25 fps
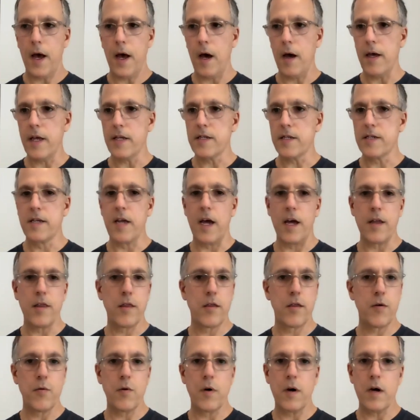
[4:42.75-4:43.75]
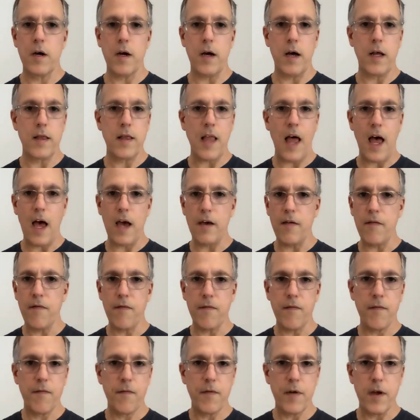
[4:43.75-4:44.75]
It's done through a live
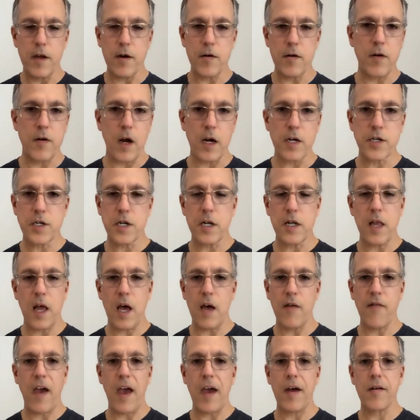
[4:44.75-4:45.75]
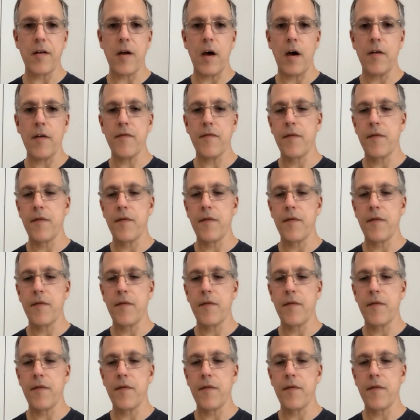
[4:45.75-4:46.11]
introduction, a live handoff.